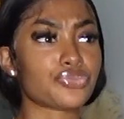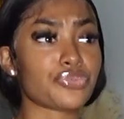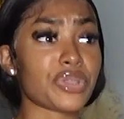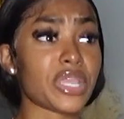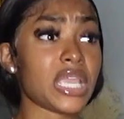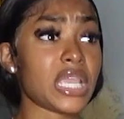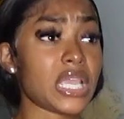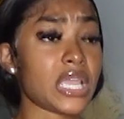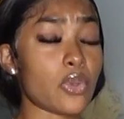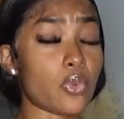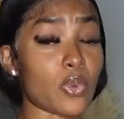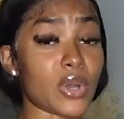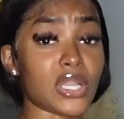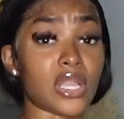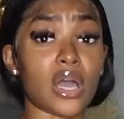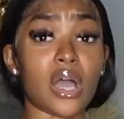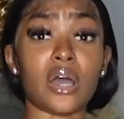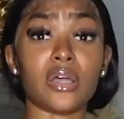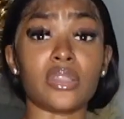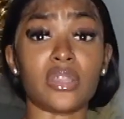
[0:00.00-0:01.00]
three
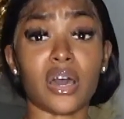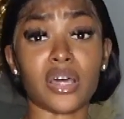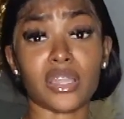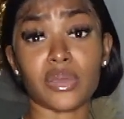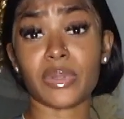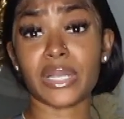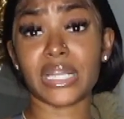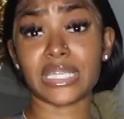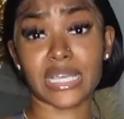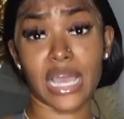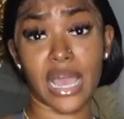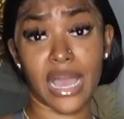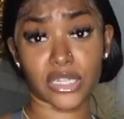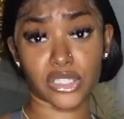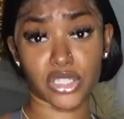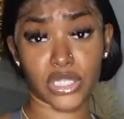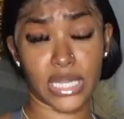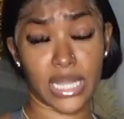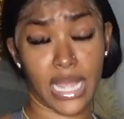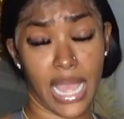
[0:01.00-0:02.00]
well the other one that i
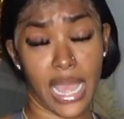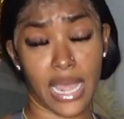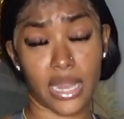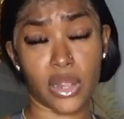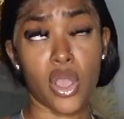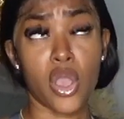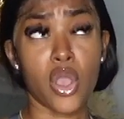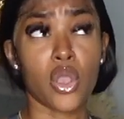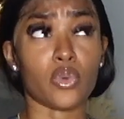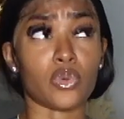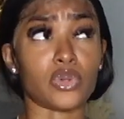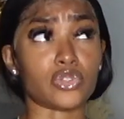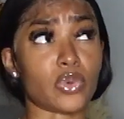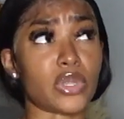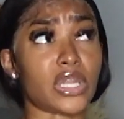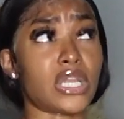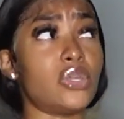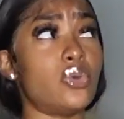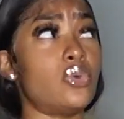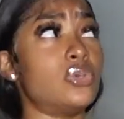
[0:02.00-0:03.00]
actually had was one
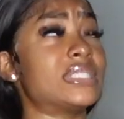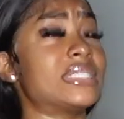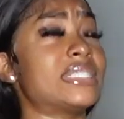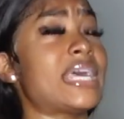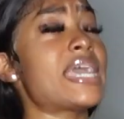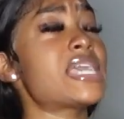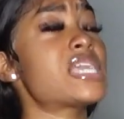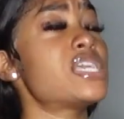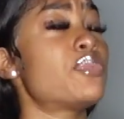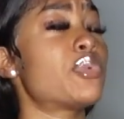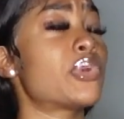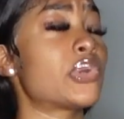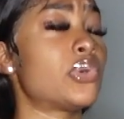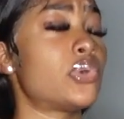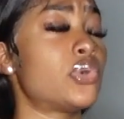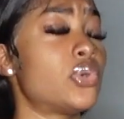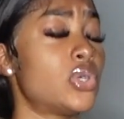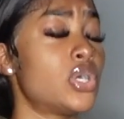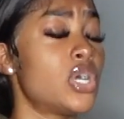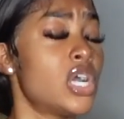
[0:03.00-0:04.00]
of those nike
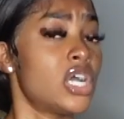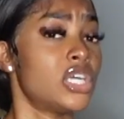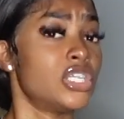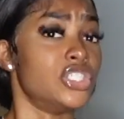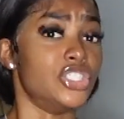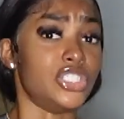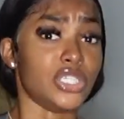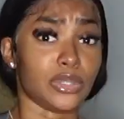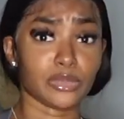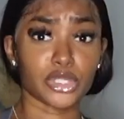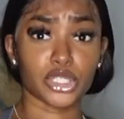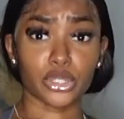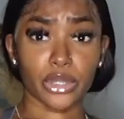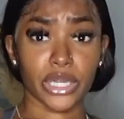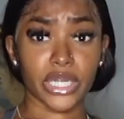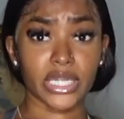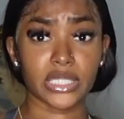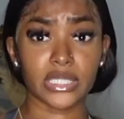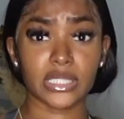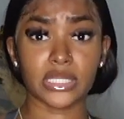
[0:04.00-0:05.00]
pro gym
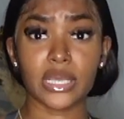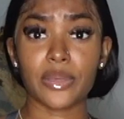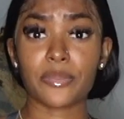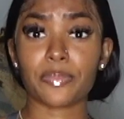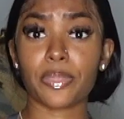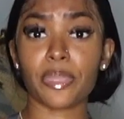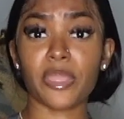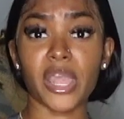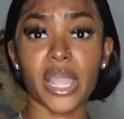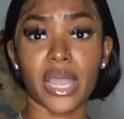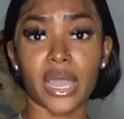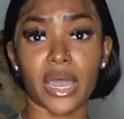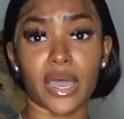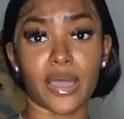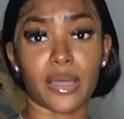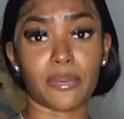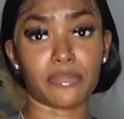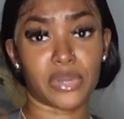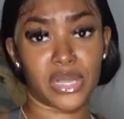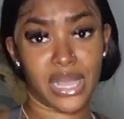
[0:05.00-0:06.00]
shorts
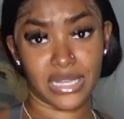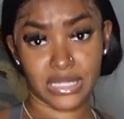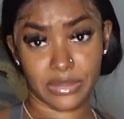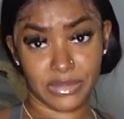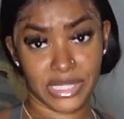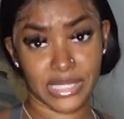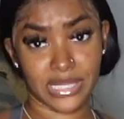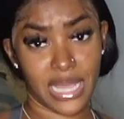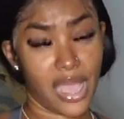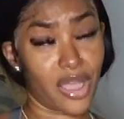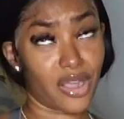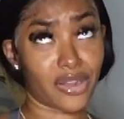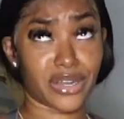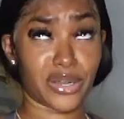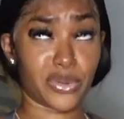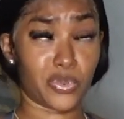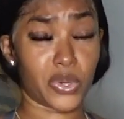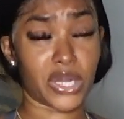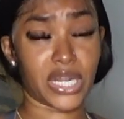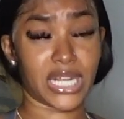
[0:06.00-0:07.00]
um, but as I said, I
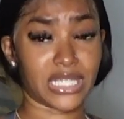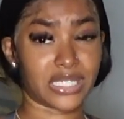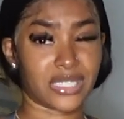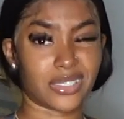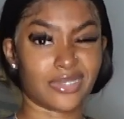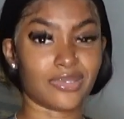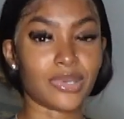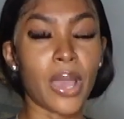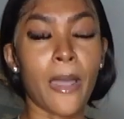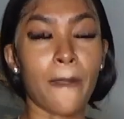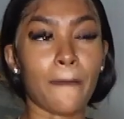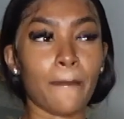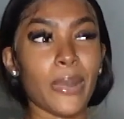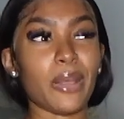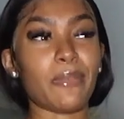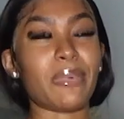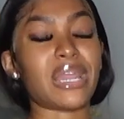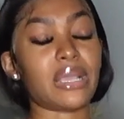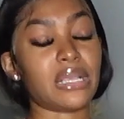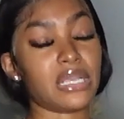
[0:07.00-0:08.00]
already wore that, so what
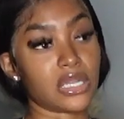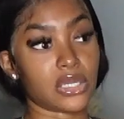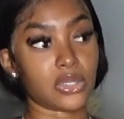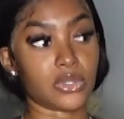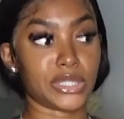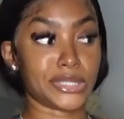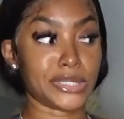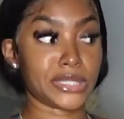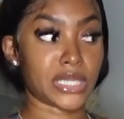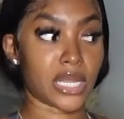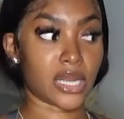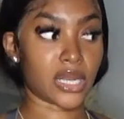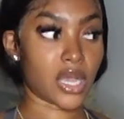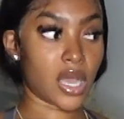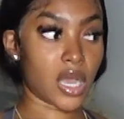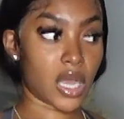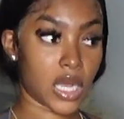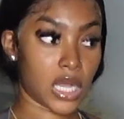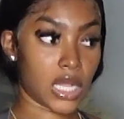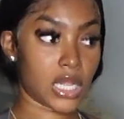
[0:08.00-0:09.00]
about I include it in the
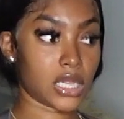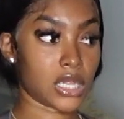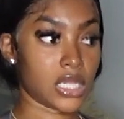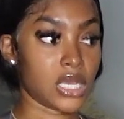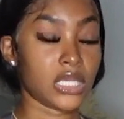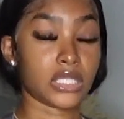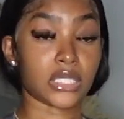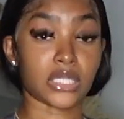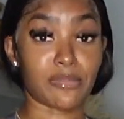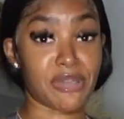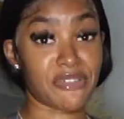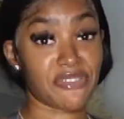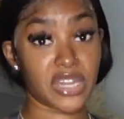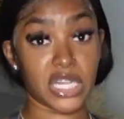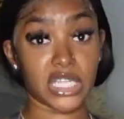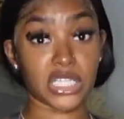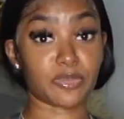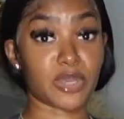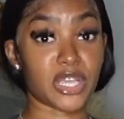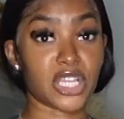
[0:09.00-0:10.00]
haul? So my
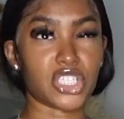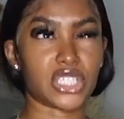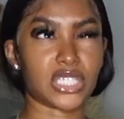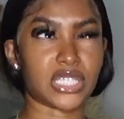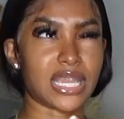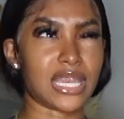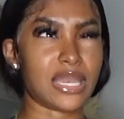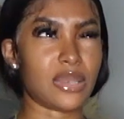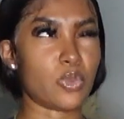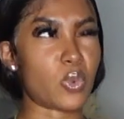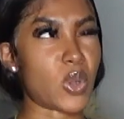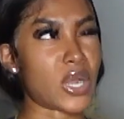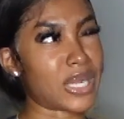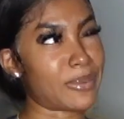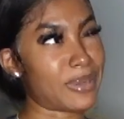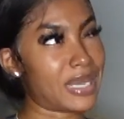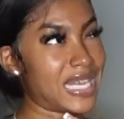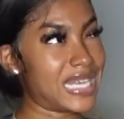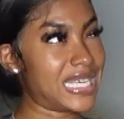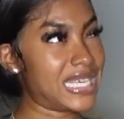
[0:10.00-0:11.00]
fitness page is the, one of
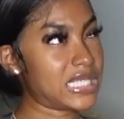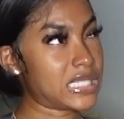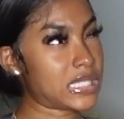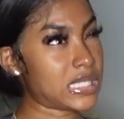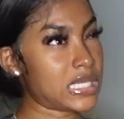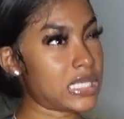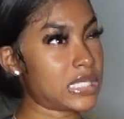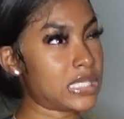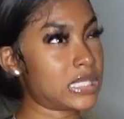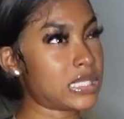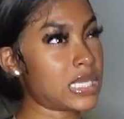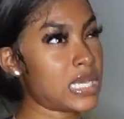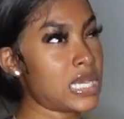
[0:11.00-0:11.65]
my latest,